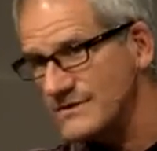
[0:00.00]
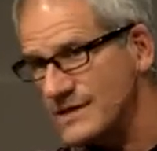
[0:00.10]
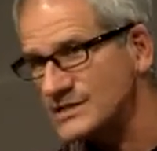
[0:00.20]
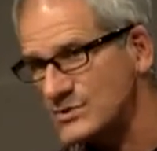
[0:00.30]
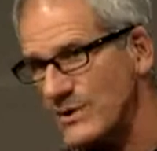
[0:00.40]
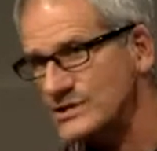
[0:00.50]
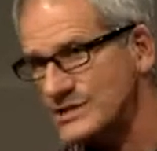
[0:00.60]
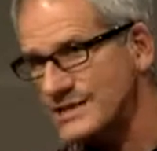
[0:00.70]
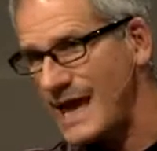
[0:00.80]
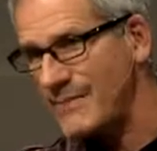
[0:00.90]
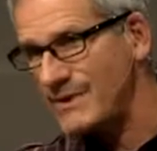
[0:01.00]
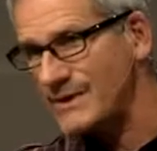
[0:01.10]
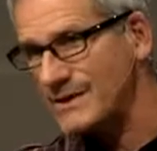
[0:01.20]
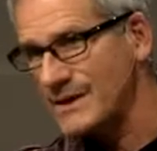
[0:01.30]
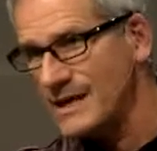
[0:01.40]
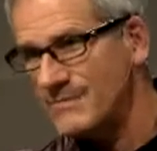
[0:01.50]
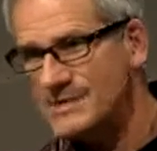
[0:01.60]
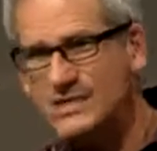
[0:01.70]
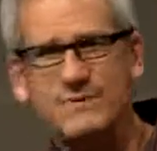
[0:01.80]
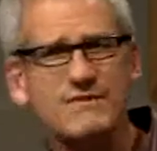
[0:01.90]
this is what just happened. But
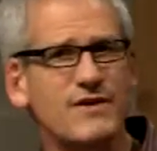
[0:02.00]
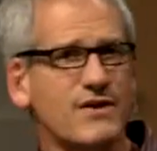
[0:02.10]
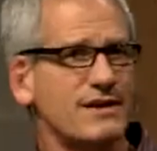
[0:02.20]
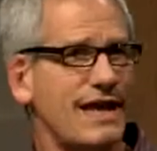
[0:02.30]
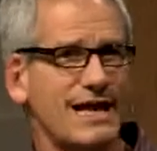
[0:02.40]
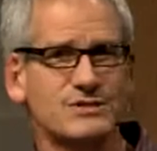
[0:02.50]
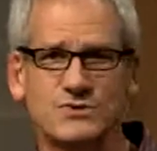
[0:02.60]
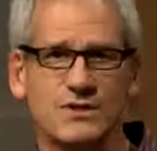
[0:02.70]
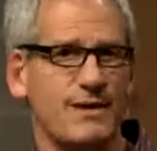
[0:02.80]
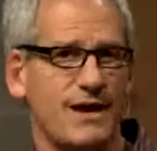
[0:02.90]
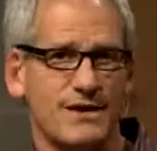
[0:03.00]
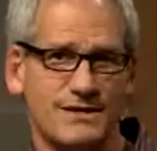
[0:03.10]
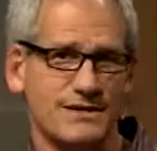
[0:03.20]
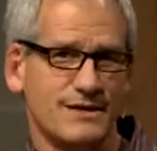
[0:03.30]
just being very natural about it